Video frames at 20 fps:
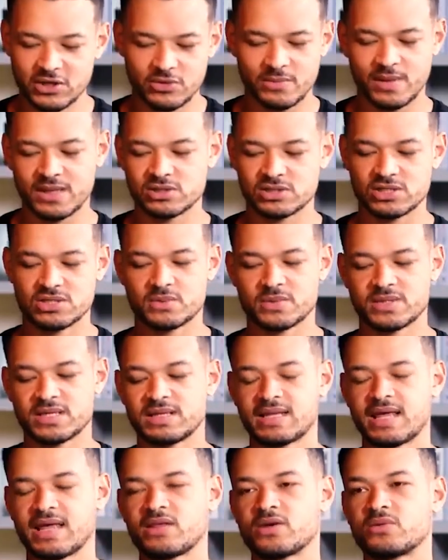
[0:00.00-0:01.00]
you mentioned
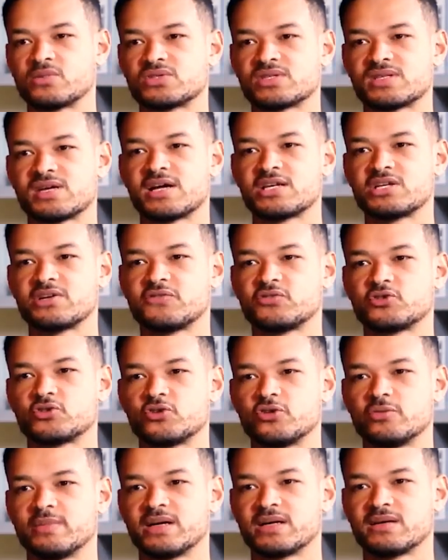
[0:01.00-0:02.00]
within there, though, was the idea of
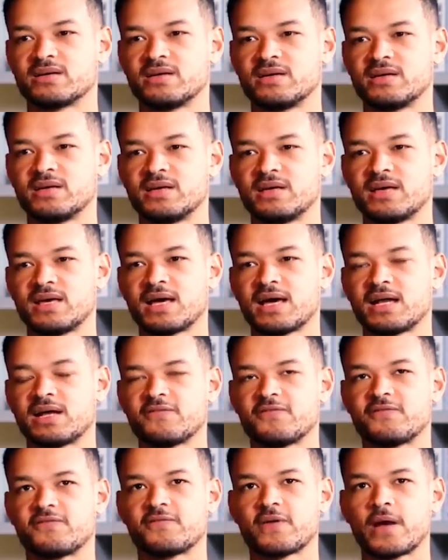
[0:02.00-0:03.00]
trauma. And
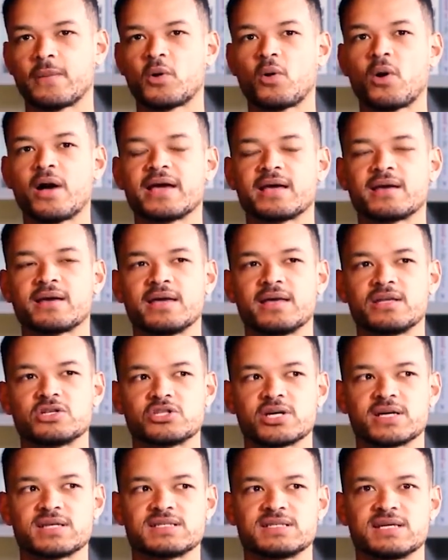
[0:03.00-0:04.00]
I'm quite
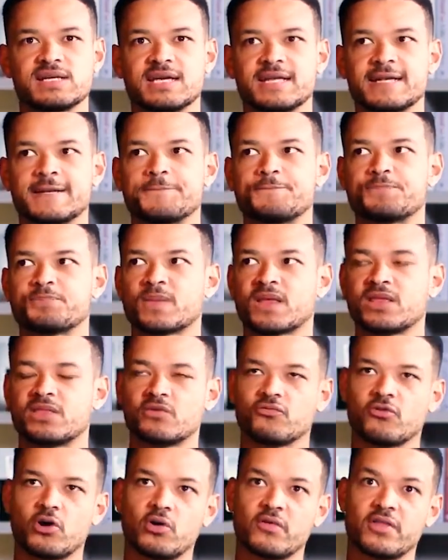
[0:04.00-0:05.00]
interested in the
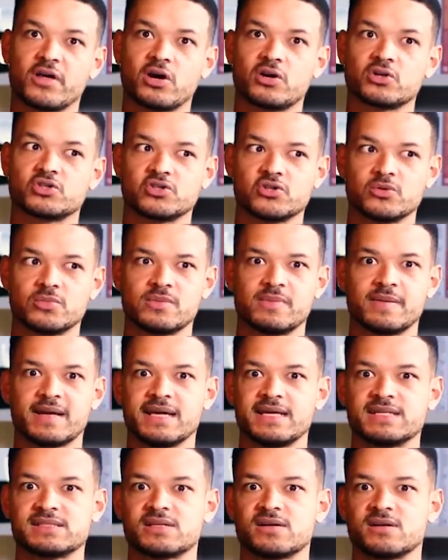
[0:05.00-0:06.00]
role that our trauma
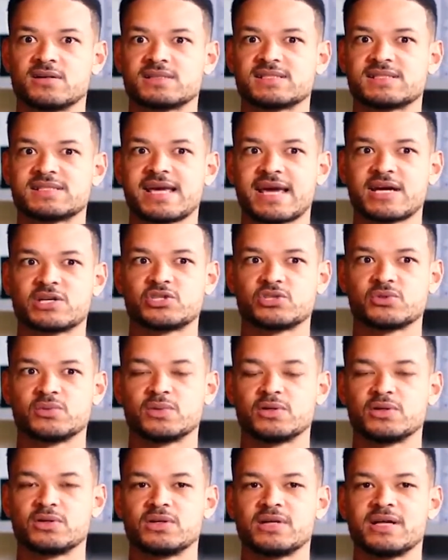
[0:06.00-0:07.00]
plays in our
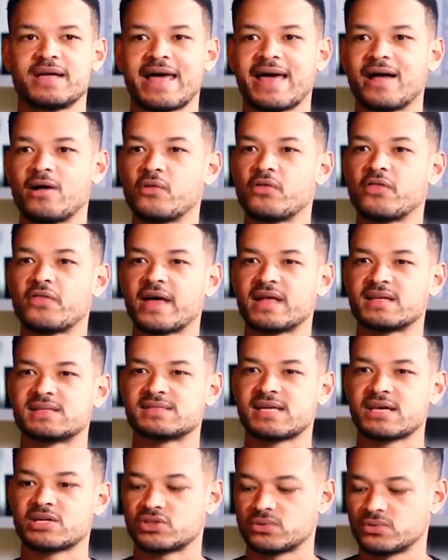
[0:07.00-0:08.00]
sexual health and
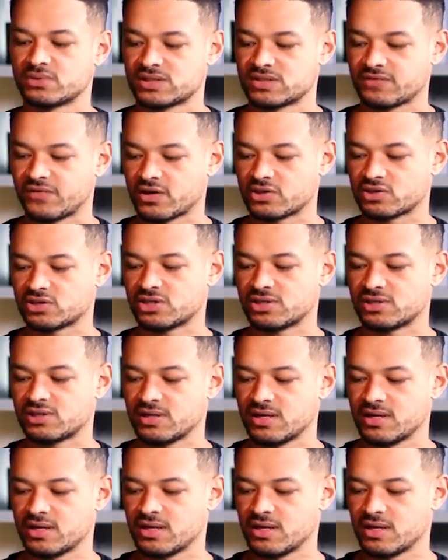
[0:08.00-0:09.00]
sexual dysfunction.
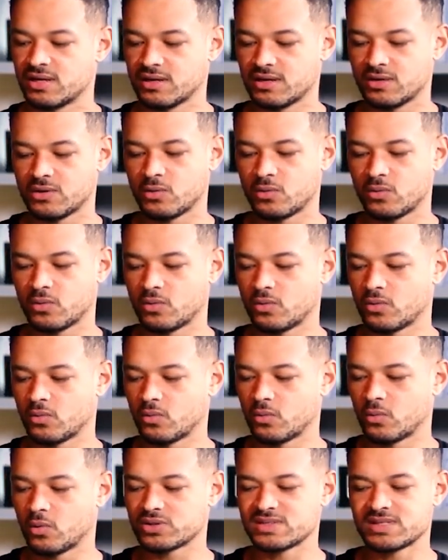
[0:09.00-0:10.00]

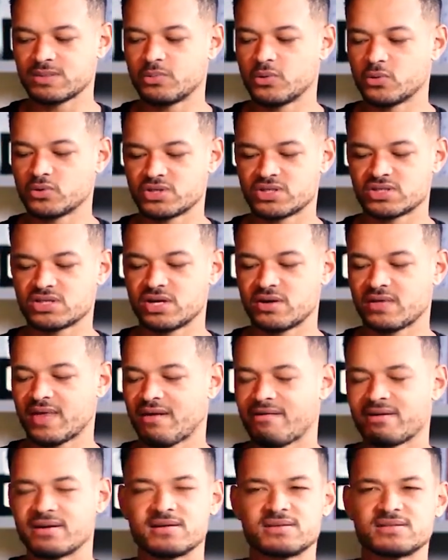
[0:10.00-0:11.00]
What's important to know
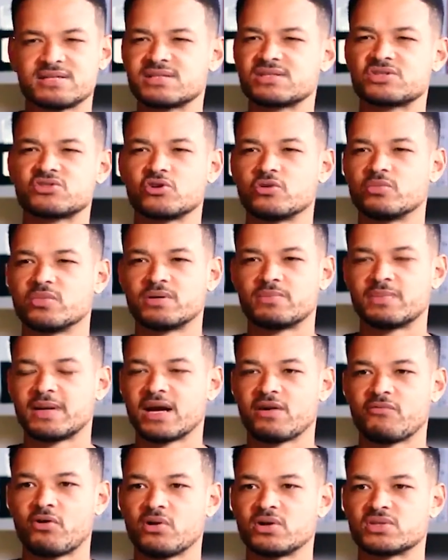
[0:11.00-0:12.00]
there, and does trauma play
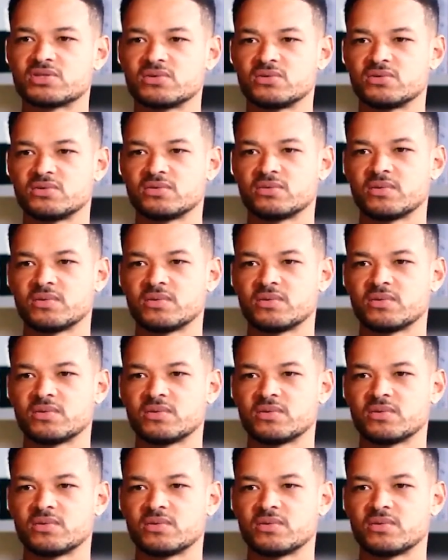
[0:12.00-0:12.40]
a role at all